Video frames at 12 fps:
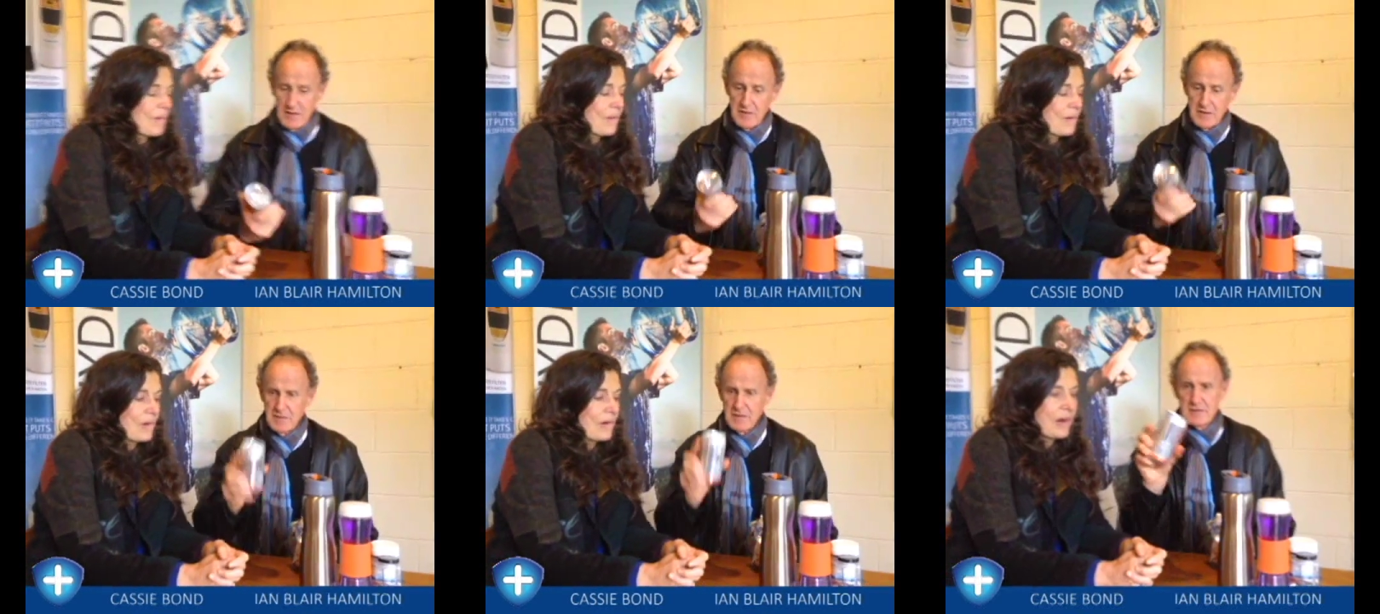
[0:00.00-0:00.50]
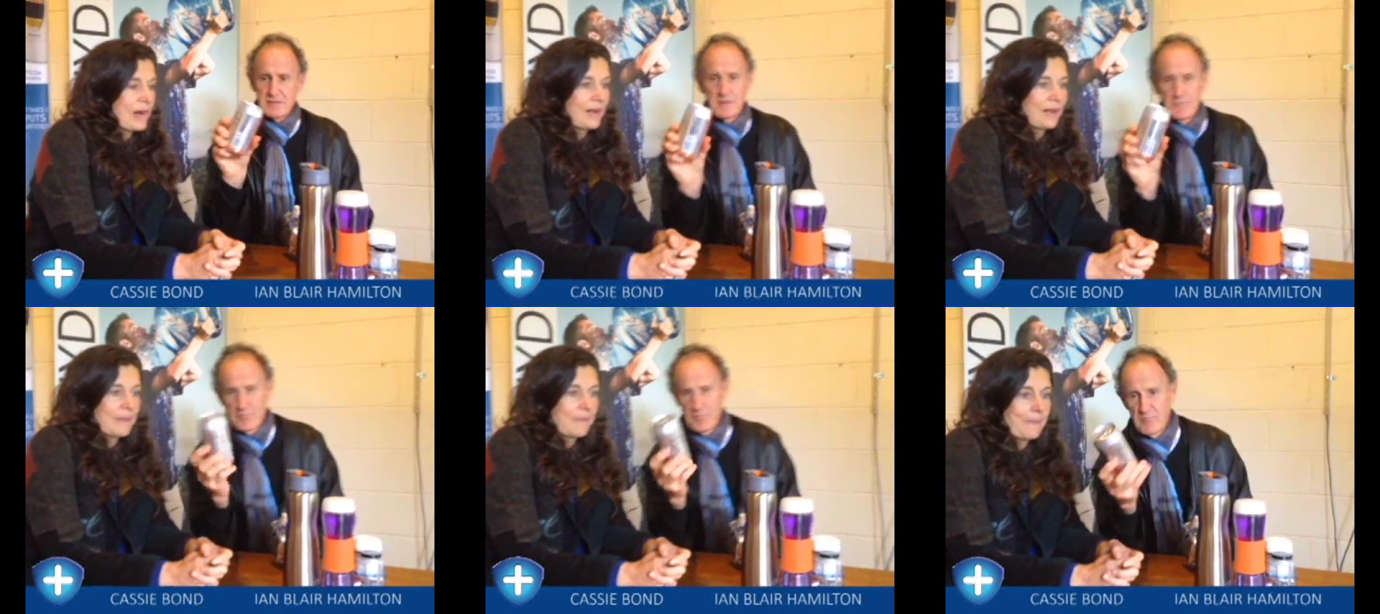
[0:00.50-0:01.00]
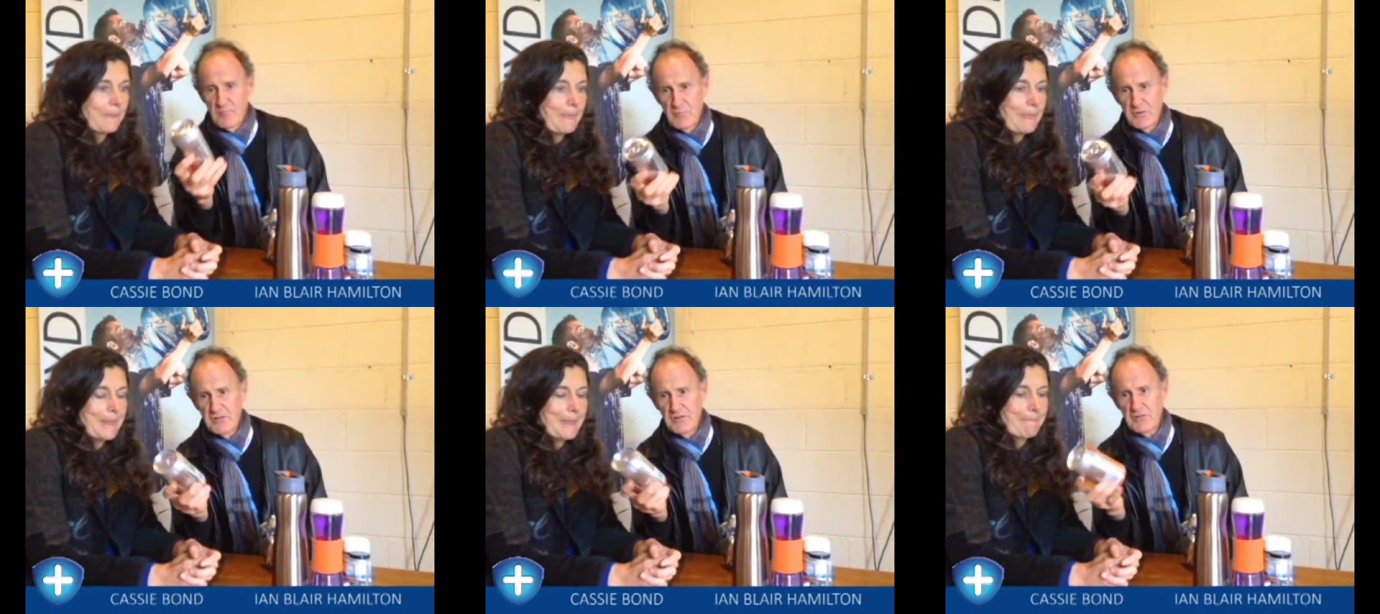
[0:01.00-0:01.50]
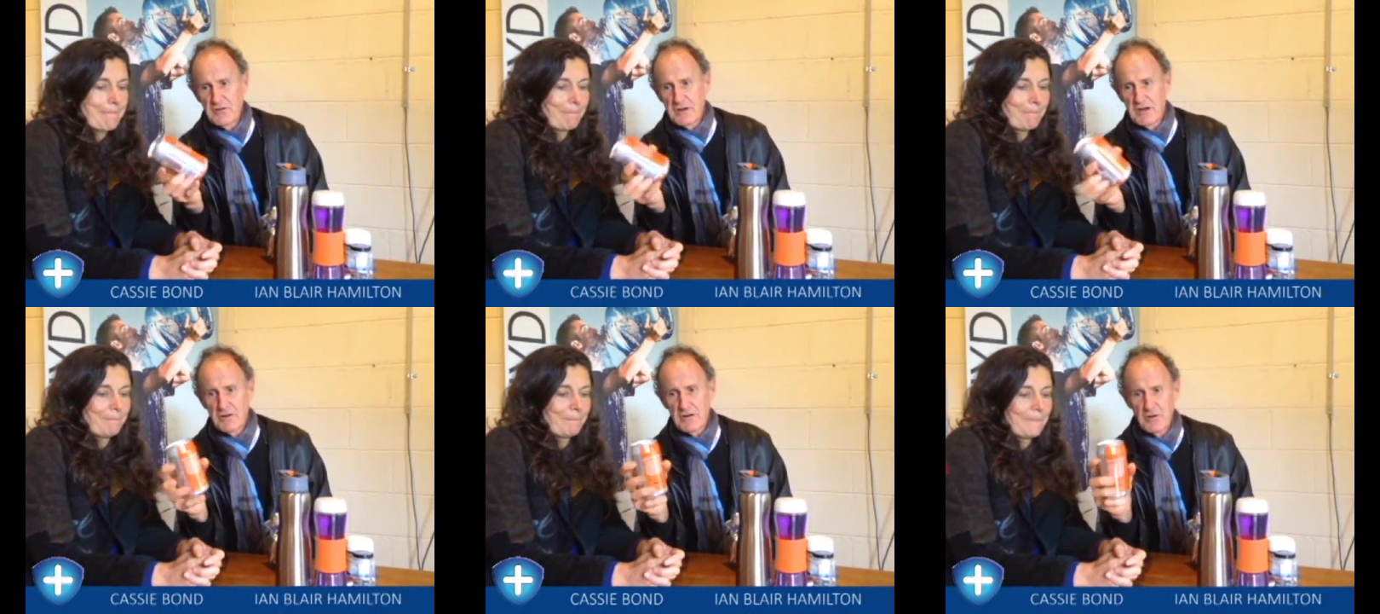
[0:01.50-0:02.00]
Speaker 1: Look at this. Does it look like
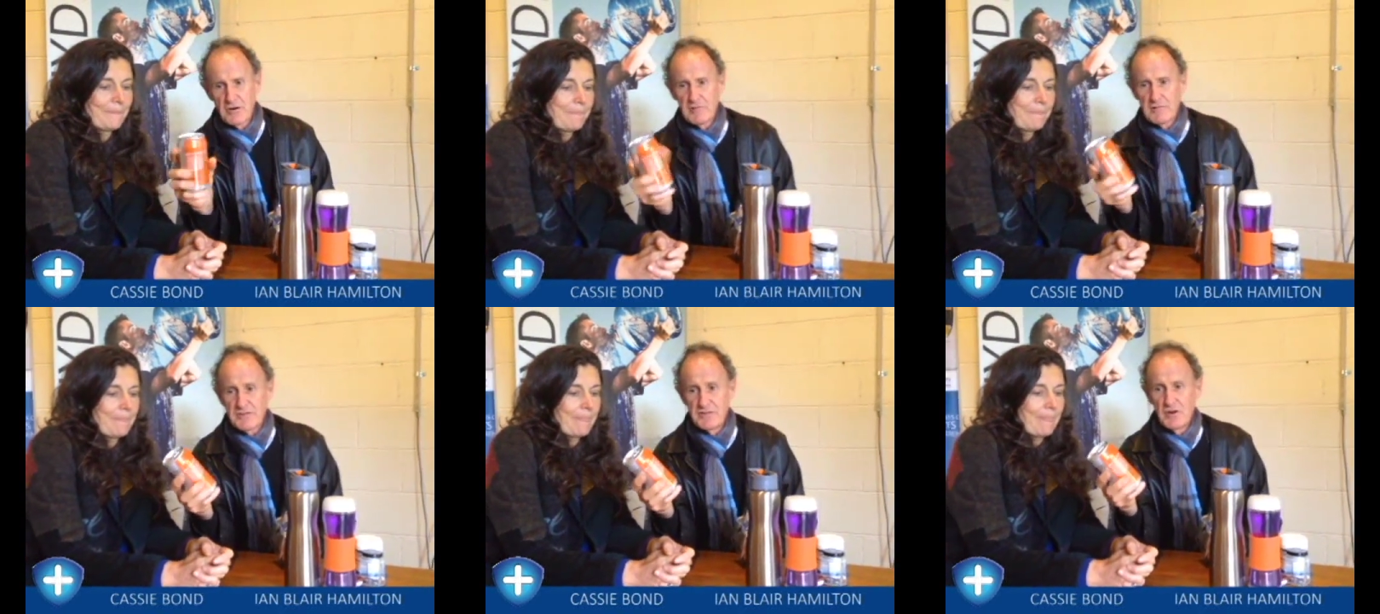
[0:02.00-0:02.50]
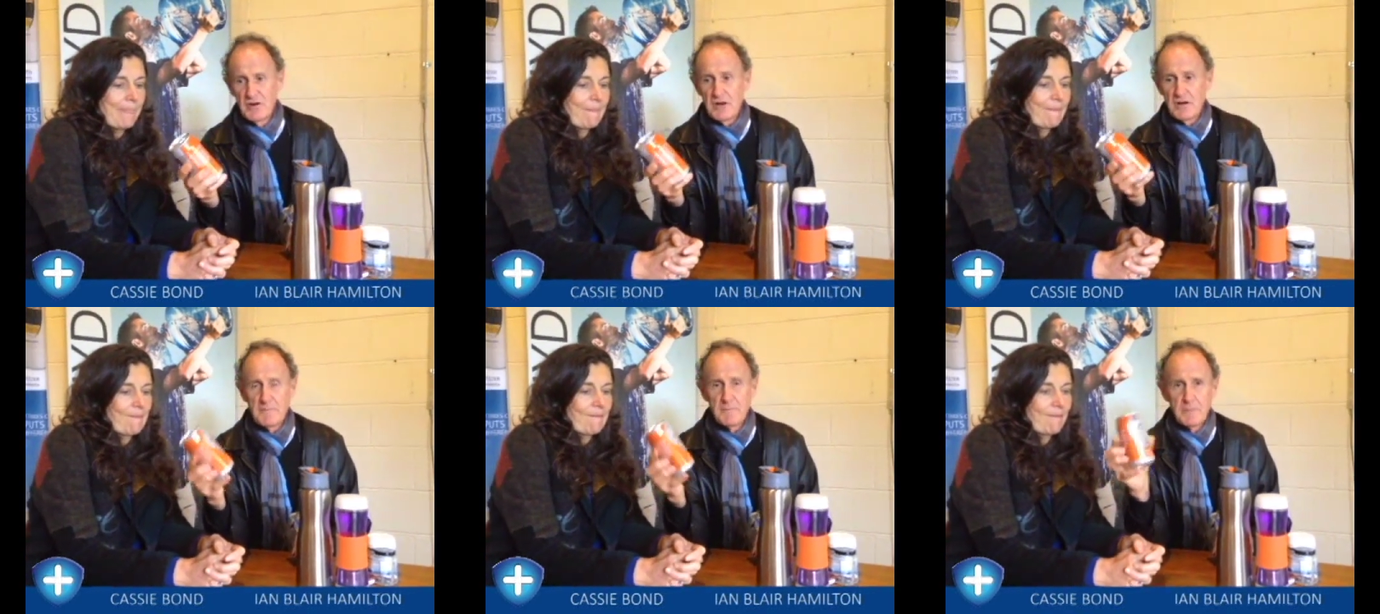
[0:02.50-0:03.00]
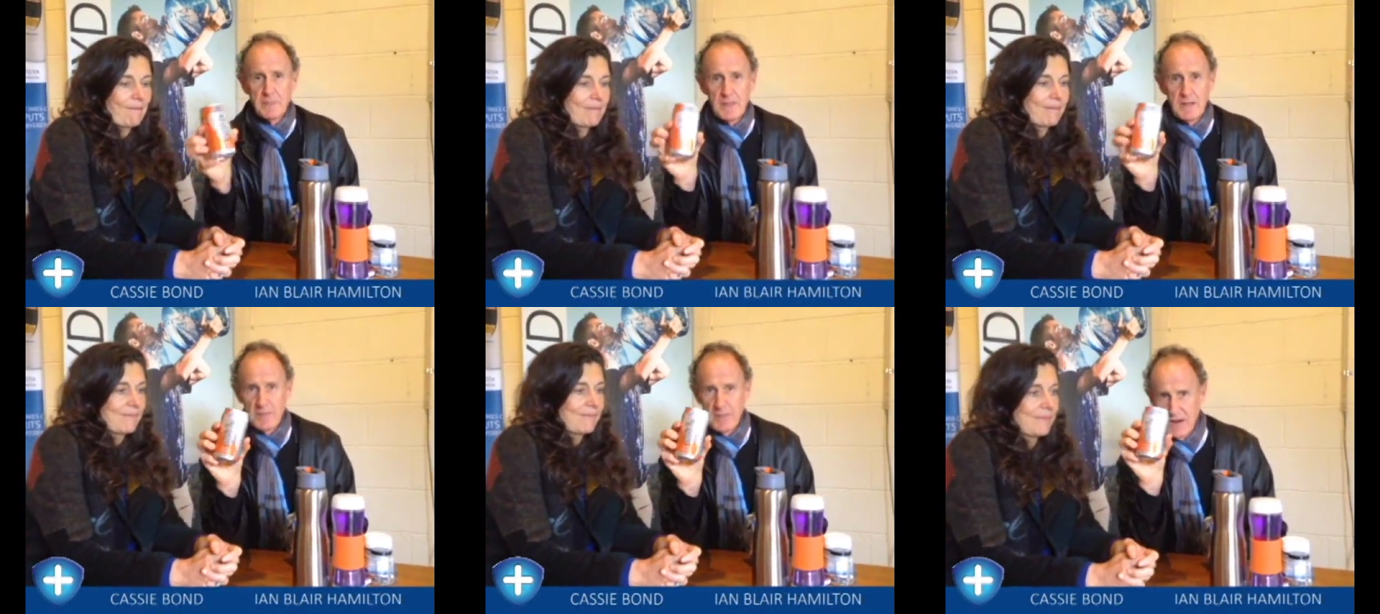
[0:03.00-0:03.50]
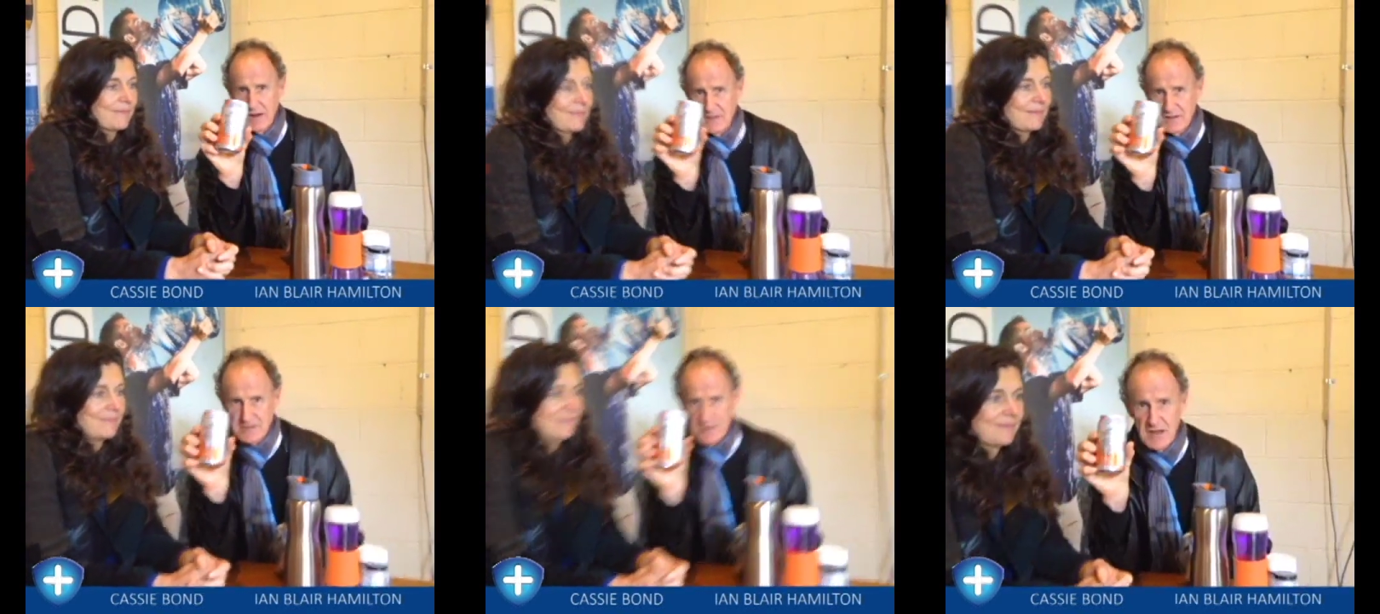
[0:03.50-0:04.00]
Coca-Cola? It's not. That
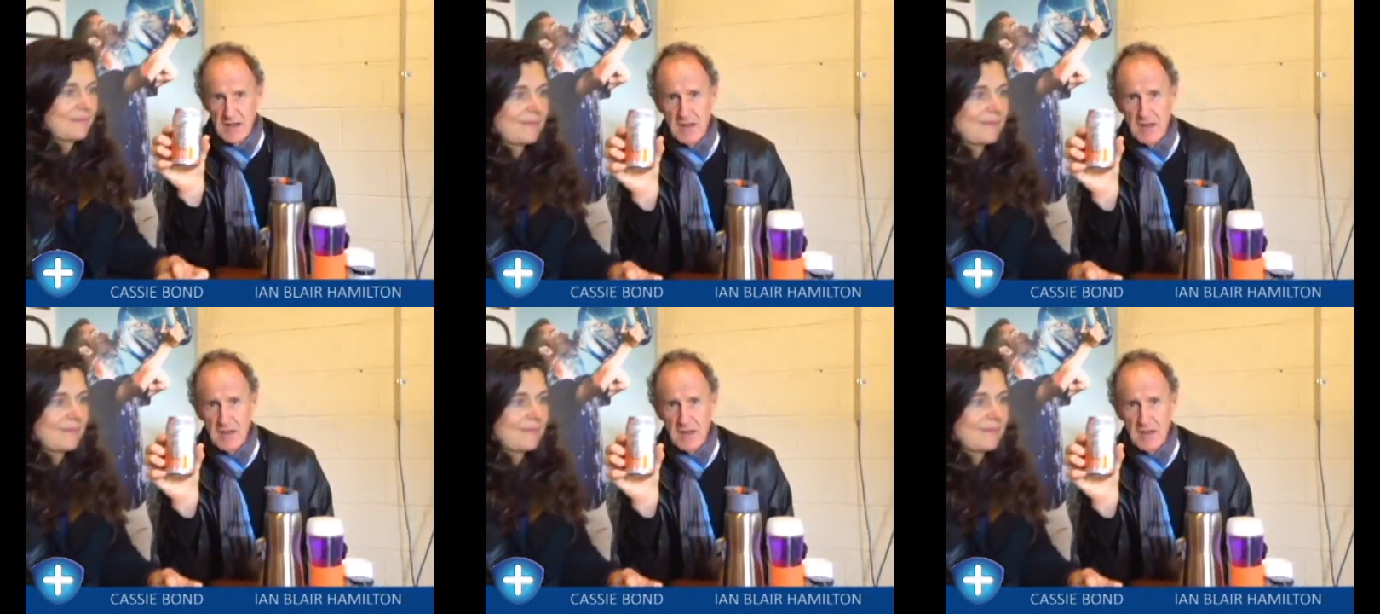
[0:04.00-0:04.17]
is